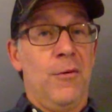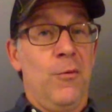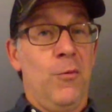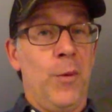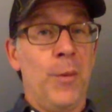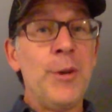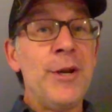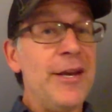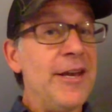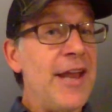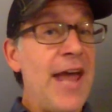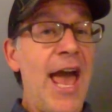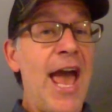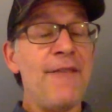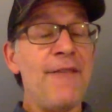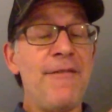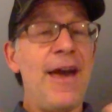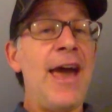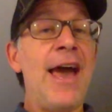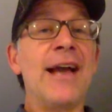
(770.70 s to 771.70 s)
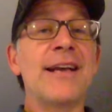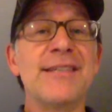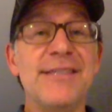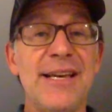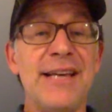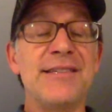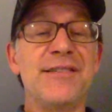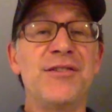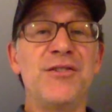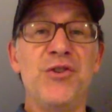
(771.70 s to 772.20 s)
Women didn't have
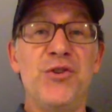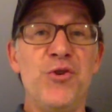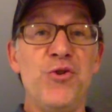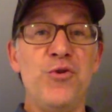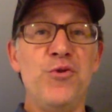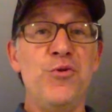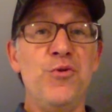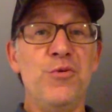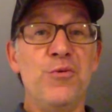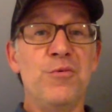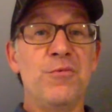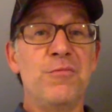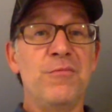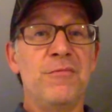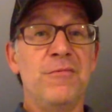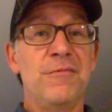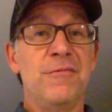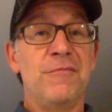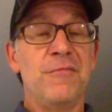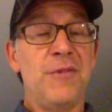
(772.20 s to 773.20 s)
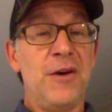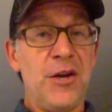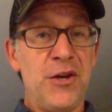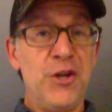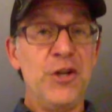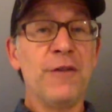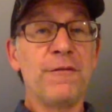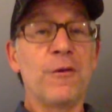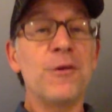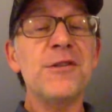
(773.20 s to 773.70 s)
access to a
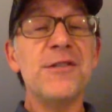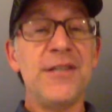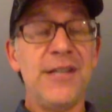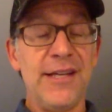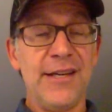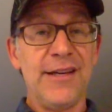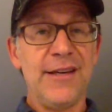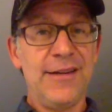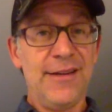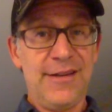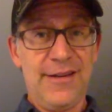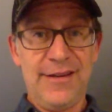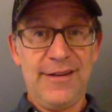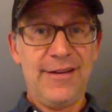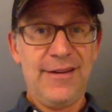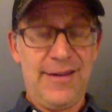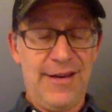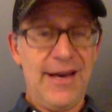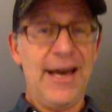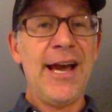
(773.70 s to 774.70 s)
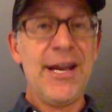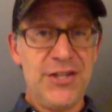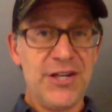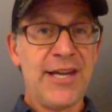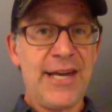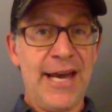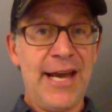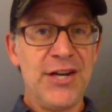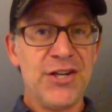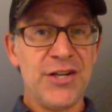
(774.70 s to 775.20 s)
university
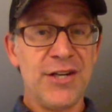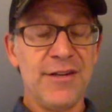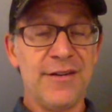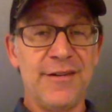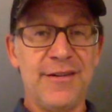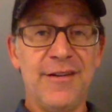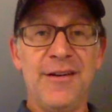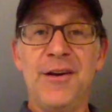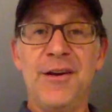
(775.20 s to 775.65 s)
education.